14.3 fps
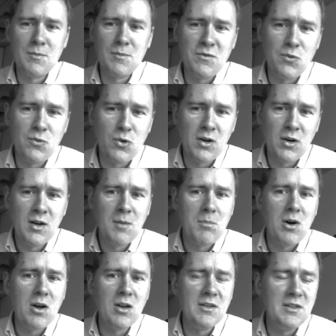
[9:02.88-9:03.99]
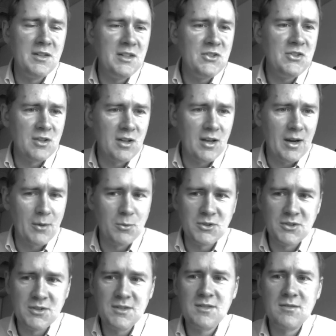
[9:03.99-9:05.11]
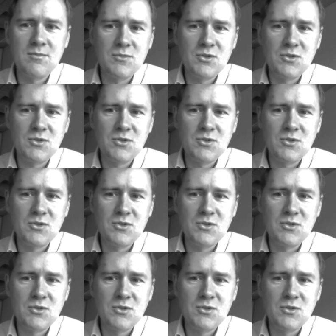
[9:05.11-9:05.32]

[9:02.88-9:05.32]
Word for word: four Polynesian languages,